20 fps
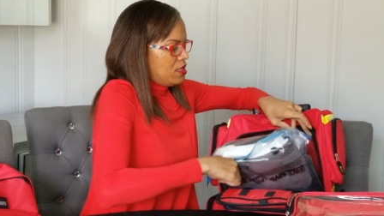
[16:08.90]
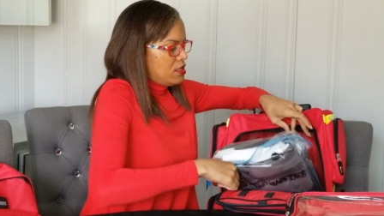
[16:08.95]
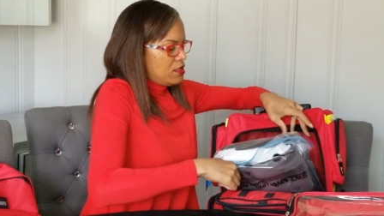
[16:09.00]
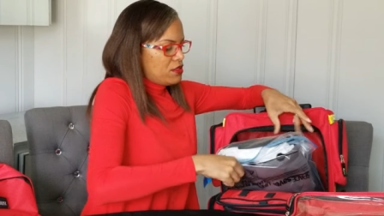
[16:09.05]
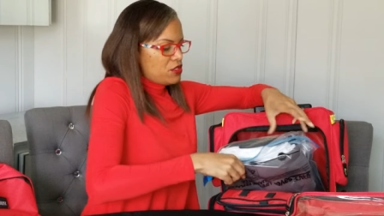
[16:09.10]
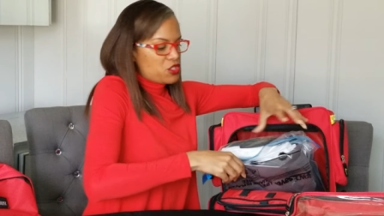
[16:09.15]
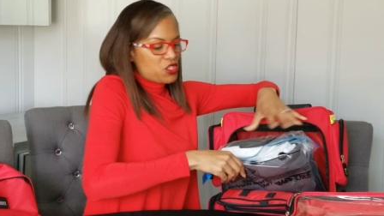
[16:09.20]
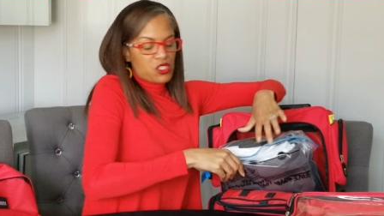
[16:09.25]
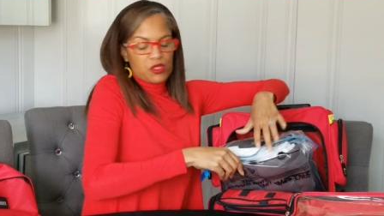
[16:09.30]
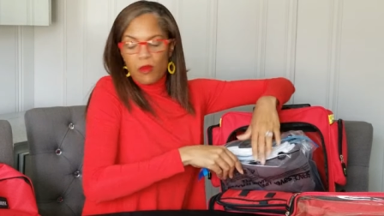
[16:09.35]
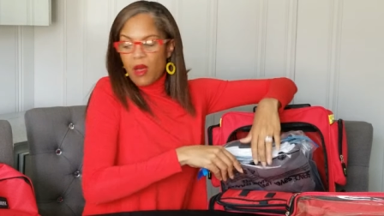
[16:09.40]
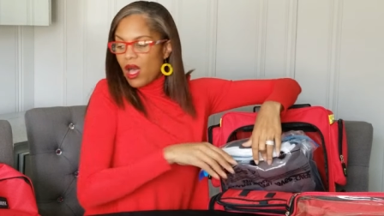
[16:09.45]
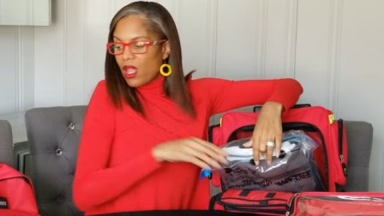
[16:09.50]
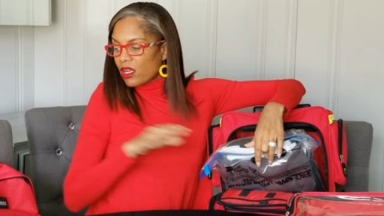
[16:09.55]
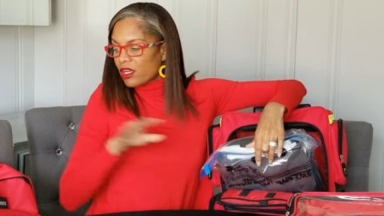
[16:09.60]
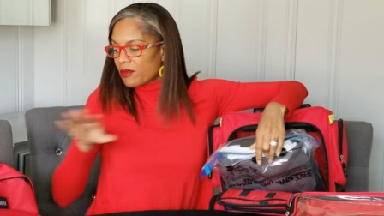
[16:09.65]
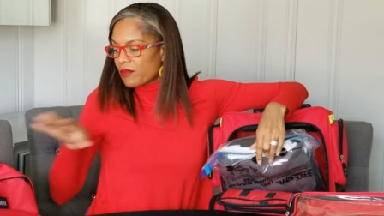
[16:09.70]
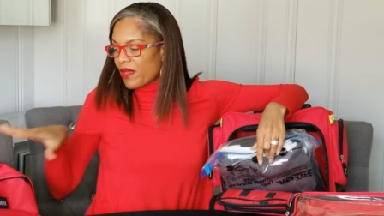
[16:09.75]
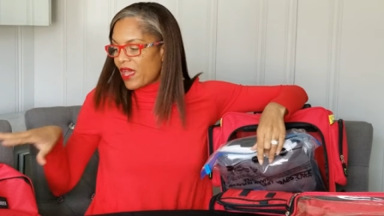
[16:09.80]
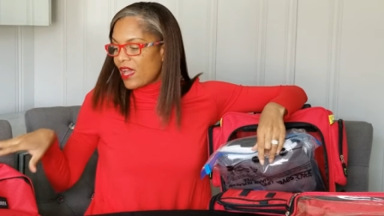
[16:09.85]
The
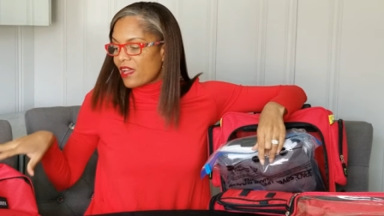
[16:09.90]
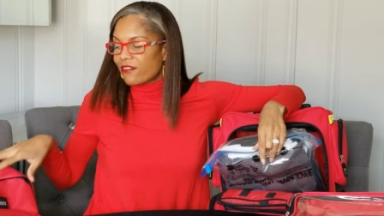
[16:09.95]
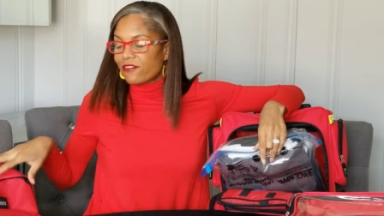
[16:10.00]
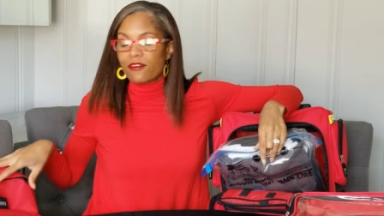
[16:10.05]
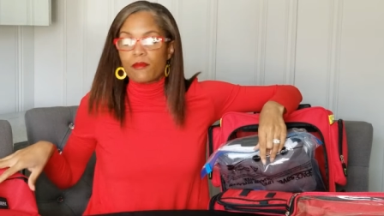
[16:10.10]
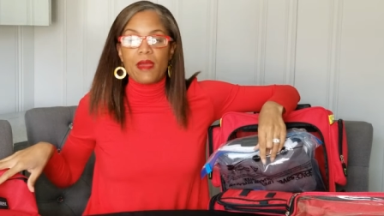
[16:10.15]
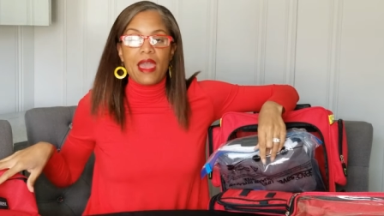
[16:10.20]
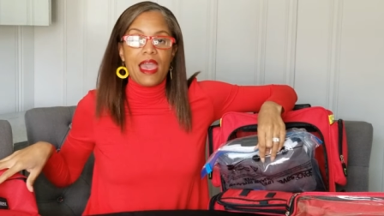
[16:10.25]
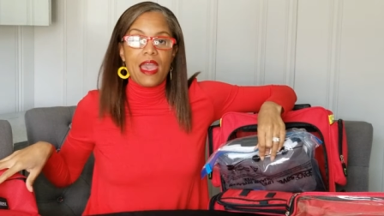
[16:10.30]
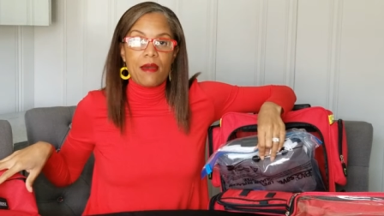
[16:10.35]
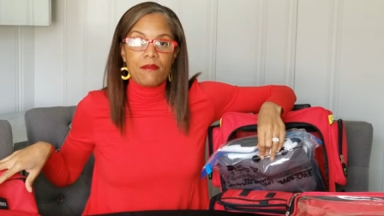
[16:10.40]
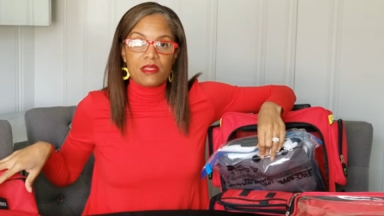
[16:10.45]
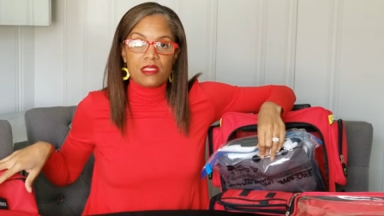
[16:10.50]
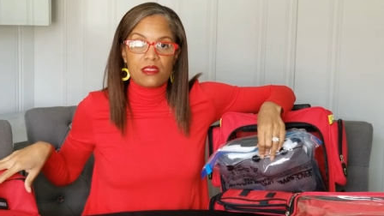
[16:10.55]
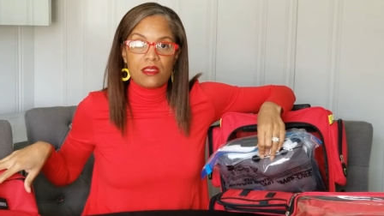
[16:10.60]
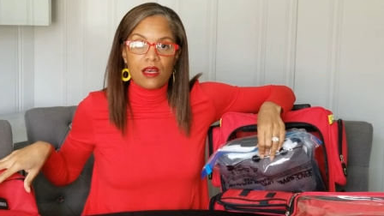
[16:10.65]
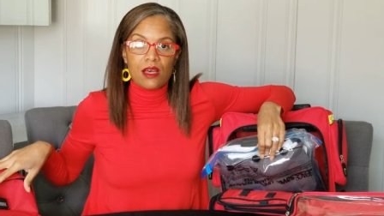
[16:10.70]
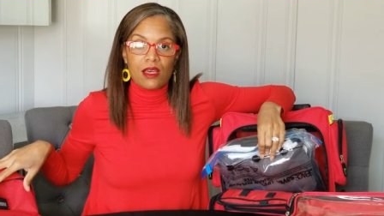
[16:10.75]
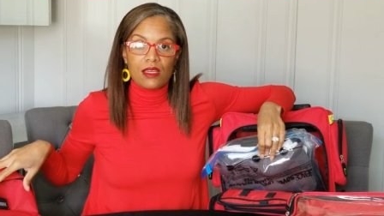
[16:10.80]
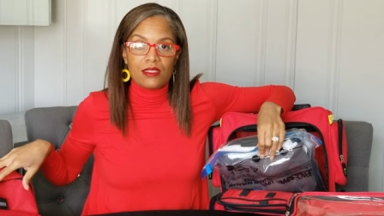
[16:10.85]
smaller bag from
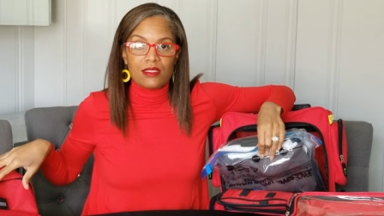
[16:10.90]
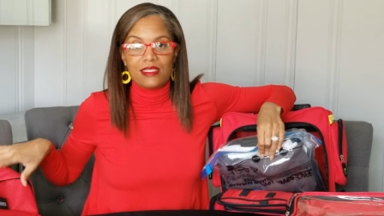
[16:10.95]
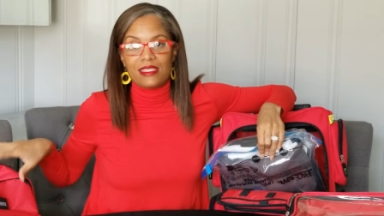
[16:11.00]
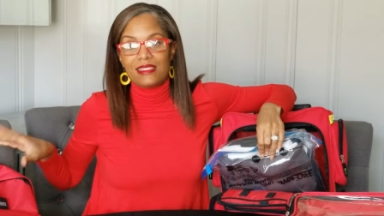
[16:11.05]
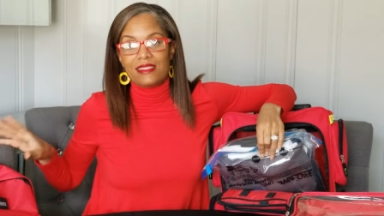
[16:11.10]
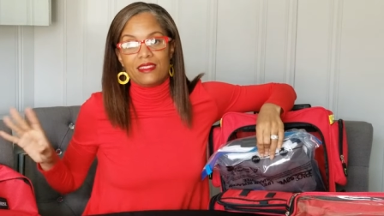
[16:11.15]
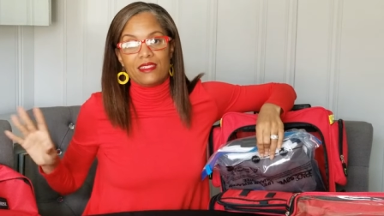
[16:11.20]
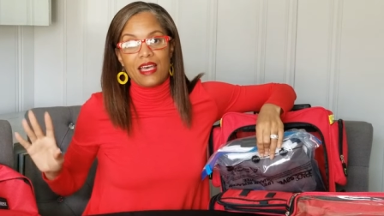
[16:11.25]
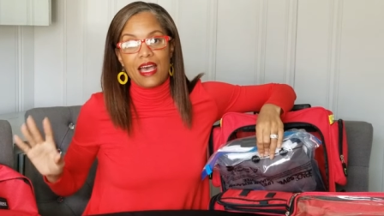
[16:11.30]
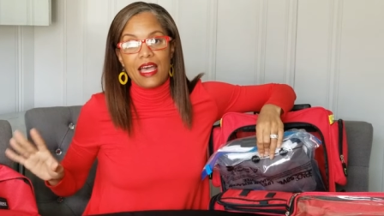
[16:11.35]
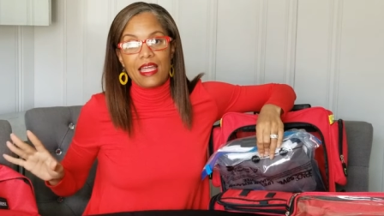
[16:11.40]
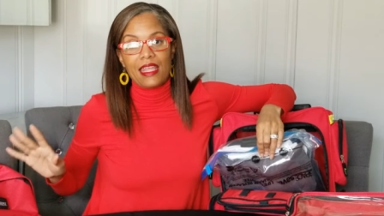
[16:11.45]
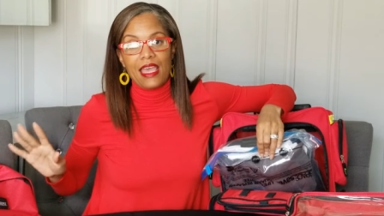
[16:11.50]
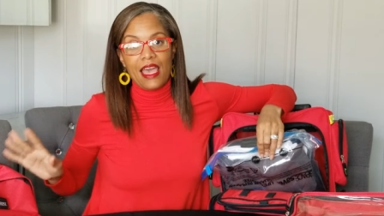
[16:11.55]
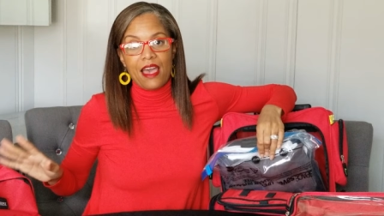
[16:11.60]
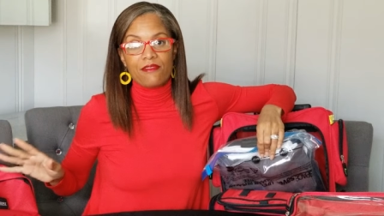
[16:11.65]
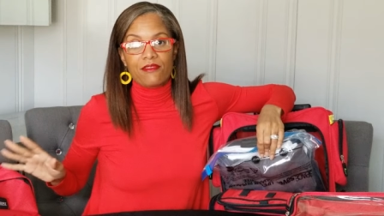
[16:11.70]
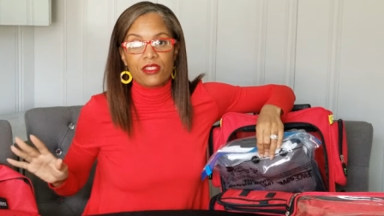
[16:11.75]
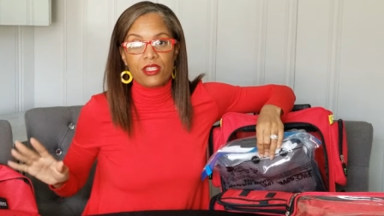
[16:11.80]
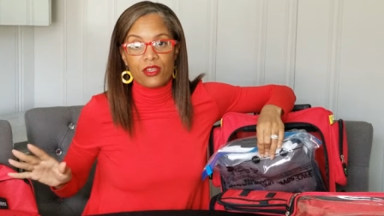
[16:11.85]
Amazon did not
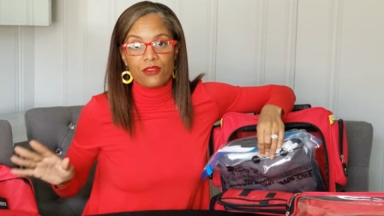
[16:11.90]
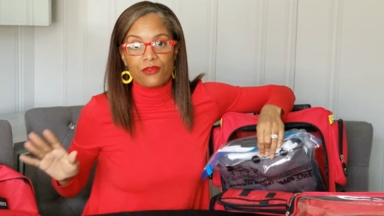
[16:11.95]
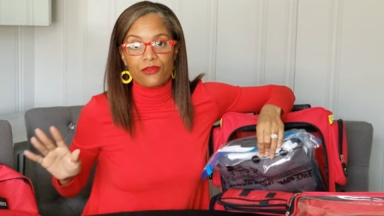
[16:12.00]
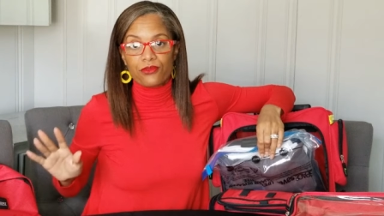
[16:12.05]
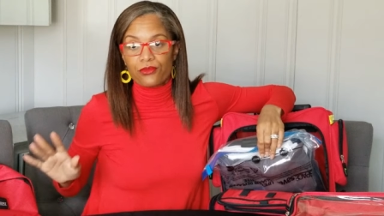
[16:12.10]
have enough